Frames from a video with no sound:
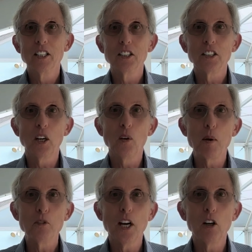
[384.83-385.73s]
So
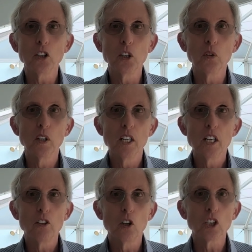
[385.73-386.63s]
I'm telling you,
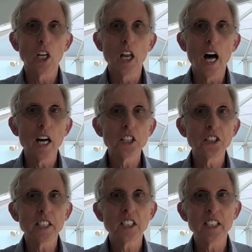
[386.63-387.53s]
there's a lot of
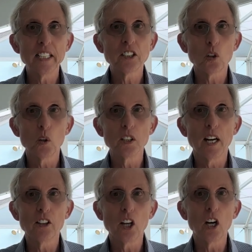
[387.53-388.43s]
success stories
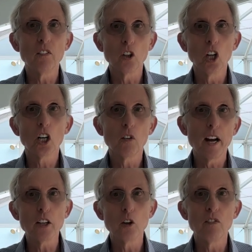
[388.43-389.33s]
out there, and if you look
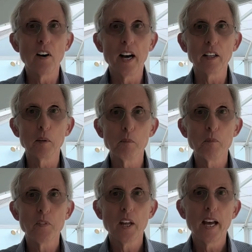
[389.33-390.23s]
around, you'll find them.
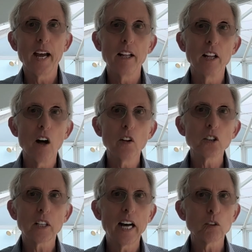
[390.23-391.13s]
And all
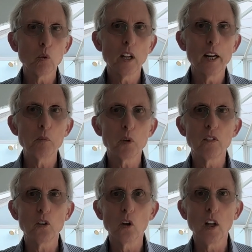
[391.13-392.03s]
those guys will help you
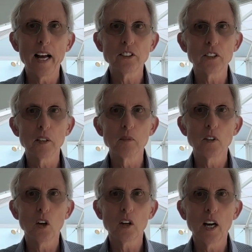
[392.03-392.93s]
if you'll ask them,
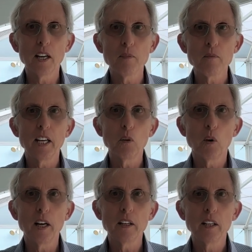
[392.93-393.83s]
okay?
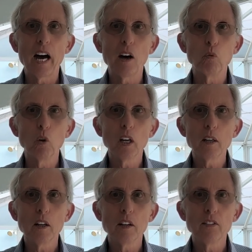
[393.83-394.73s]
Anyway, I
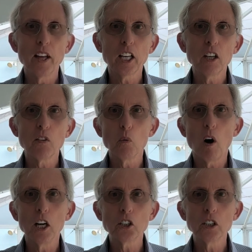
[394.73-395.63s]
really thank you for
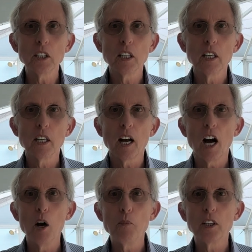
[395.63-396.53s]
watching. I
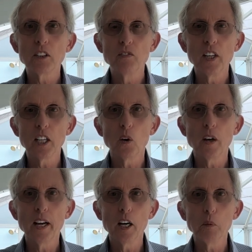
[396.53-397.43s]
hope this video
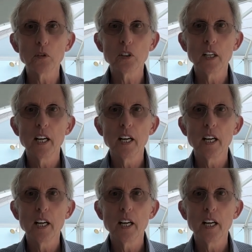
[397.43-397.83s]
helps.